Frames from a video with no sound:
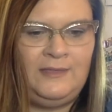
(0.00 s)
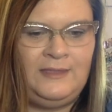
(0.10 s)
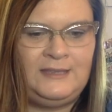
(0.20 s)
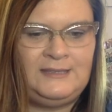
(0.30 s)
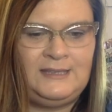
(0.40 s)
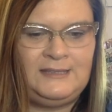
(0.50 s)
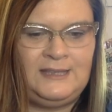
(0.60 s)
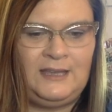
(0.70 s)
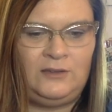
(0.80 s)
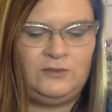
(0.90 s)
This is
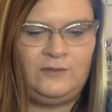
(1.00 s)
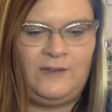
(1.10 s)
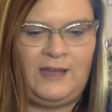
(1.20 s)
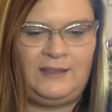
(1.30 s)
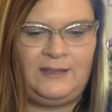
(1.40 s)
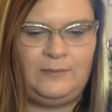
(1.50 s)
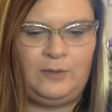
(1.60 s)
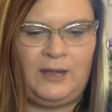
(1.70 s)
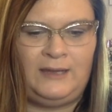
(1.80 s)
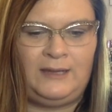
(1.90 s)
the Ultraviolet
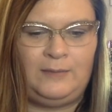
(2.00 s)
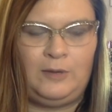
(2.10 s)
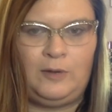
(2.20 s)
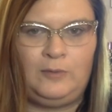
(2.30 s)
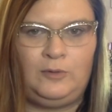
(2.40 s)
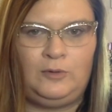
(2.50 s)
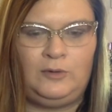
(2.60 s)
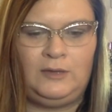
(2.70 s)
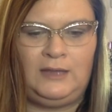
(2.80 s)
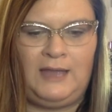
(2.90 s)
Brightening Purple
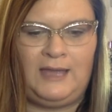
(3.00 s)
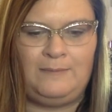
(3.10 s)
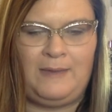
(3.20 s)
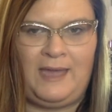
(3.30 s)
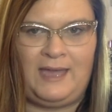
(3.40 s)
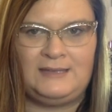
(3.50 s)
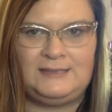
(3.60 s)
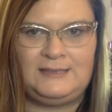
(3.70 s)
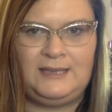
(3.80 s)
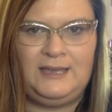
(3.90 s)
Clay Mask.
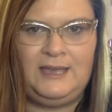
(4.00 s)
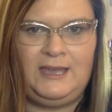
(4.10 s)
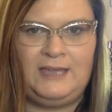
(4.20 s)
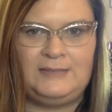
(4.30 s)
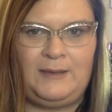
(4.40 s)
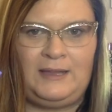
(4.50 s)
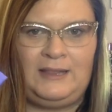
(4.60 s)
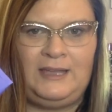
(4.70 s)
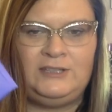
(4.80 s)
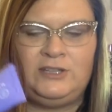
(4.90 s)
It's by
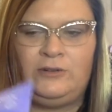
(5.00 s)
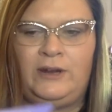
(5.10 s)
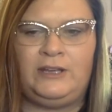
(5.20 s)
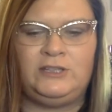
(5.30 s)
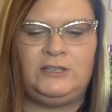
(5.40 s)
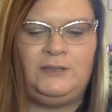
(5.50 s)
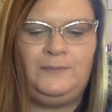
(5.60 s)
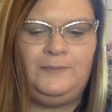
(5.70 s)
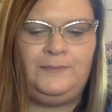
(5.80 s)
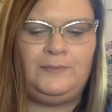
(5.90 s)
Clay
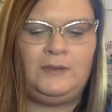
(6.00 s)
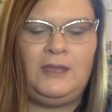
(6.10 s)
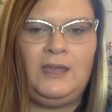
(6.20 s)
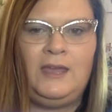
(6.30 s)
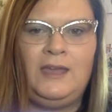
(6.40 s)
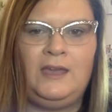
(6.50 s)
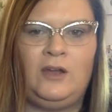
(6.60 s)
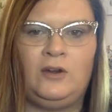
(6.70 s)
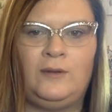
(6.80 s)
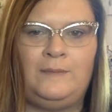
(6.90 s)
Generation,
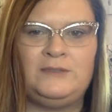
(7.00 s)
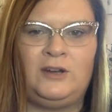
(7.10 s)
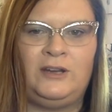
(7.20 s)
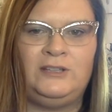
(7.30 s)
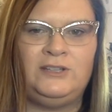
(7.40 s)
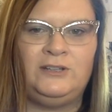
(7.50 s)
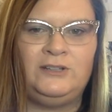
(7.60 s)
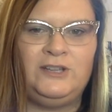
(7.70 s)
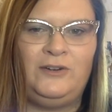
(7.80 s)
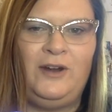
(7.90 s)
or I'm sorry, Gen
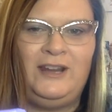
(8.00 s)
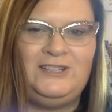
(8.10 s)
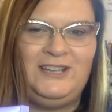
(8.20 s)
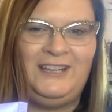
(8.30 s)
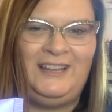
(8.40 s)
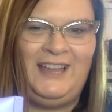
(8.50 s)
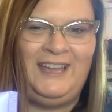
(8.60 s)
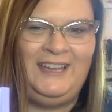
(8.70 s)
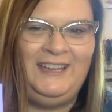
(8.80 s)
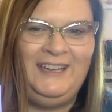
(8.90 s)
Generation
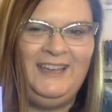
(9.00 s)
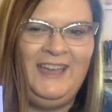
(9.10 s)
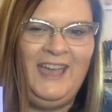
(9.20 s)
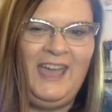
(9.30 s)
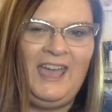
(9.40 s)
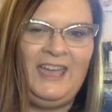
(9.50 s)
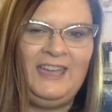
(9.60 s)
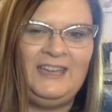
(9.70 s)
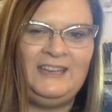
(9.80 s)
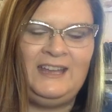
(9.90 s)
Clay.
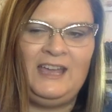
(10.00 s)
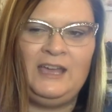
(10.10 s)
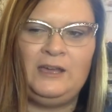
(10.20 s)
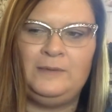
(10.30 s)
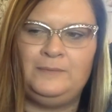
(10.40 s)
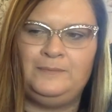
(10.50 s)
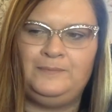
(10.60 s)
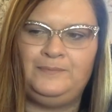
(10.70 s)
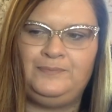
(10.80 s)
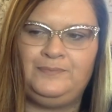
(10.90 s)
And um,
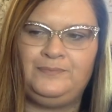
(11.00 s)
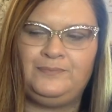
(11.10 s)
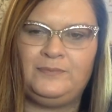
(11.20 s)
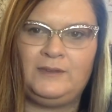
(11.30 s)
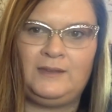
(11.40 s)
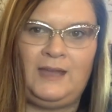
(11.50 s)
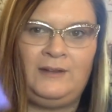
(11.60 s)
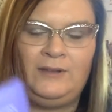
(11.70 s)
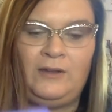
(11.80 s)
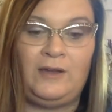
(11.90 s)

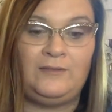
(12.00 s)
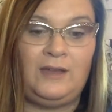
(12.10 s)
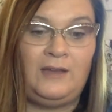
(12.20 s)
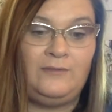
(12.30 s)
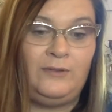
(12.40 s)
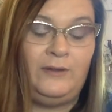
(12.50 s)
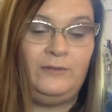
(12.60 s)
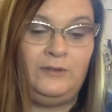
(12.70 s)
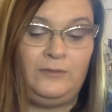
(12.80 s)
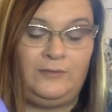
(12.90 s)
I don't know, I've, I've read
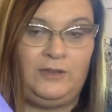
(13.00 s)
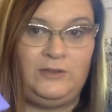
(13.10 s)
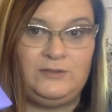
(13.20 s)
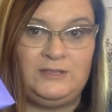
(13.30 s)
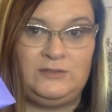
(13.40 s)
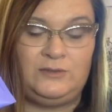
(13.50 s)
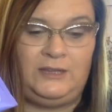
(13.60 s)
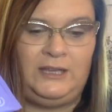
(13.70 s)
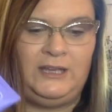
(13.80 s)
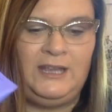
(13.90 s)
reviews, it's
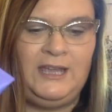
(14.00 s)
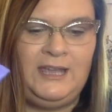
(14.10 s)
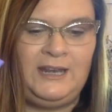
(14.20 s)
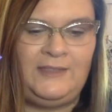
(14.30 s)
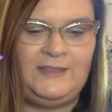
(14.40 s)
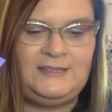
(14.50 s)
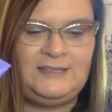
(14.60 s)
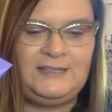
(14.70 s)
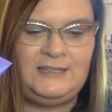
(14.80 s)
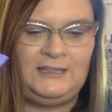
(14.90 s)
really good. Now, this
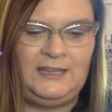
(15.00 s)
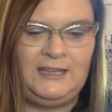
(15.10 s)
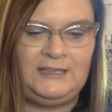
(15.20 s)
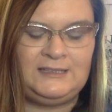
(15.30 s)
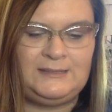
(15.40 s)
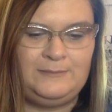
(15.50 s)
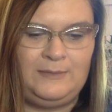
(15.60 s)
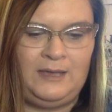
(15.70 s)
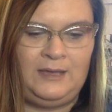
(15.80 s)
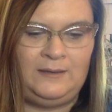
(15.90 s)
is a deluxe
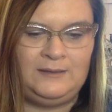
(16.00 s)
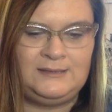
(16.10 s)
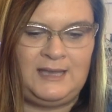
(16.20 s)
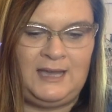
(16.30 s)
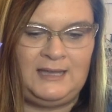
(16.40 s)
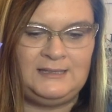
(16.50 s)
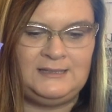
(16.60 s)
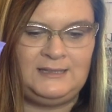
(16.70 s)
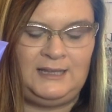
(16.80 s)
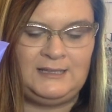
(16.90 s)
uh, size,
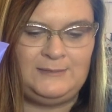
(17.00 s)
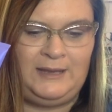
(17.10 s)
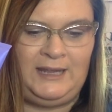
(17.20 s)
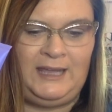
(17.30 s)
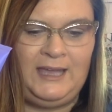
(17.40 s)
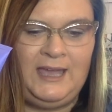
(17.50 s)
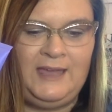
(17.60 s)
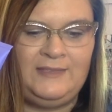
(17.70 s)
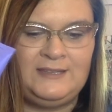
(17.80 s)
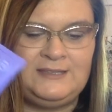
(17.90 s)
deluxe mini.
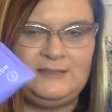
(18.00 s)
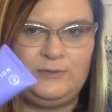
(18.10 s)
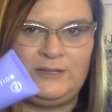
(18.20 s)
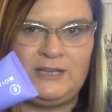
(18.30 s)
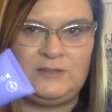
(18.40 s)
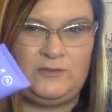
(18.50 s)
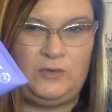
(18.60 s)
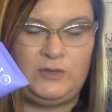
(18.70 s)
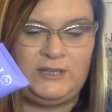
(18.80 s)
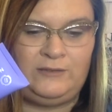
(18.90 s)
This retails for
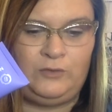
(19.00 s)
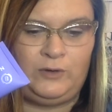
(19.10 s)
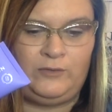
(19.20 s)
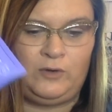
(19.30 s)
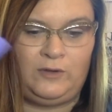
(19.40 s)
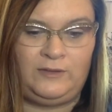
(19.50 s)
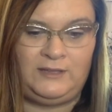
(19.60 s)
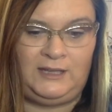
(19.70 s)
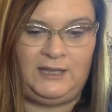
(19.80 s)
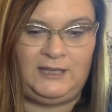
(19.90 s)
fourteen forty four on
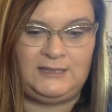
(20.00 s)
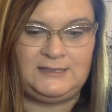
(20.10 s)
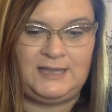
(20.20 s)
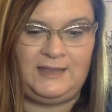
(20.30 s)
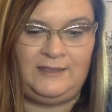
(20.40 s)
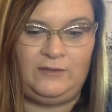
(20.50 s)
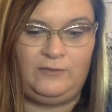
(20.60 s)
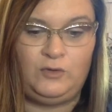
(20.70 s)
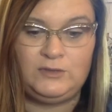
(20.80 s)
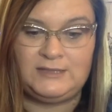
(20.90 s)
the deluxe, and the
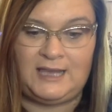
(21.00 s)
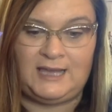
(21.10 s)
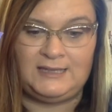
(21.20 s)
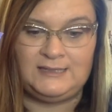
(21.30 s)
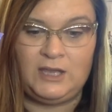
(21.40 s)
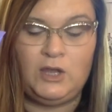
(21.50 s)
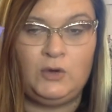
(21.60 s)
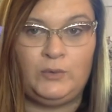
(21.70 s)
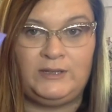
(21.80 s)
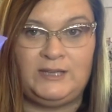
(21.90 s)
full size
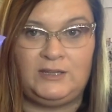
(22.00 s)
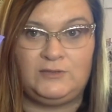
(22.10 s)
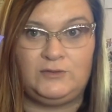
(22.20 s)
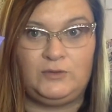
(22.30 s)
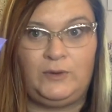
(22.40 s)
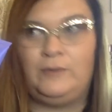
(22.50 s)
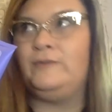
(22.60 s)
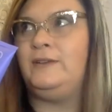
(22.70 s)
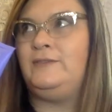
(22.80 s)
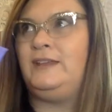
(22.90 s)
retails for twenty one
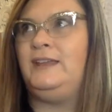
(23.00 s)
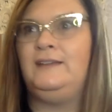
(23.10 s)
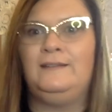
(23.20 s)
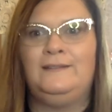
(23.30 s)
fifty.